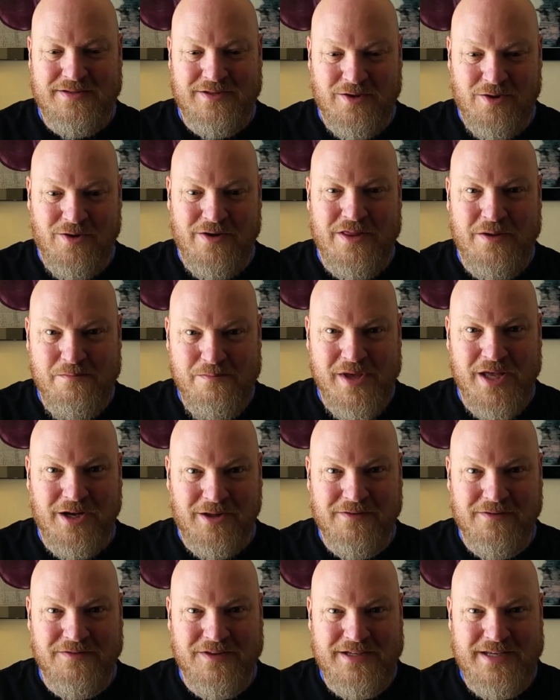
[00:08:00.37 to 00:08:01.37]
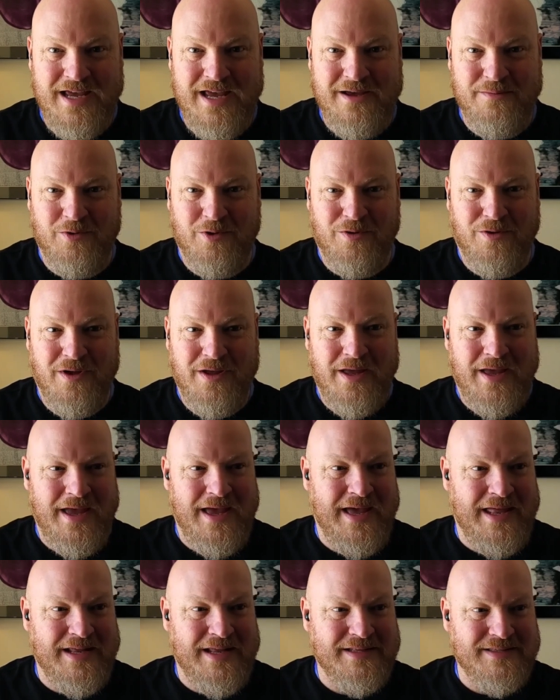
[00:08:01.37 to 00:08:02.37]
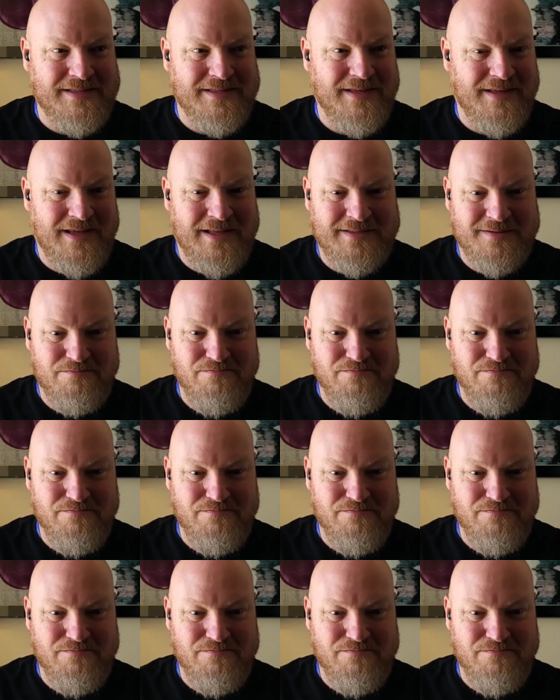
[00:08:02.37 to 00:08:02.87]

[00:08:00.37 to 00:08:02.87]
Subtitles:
So you're in the middle of the table, and it's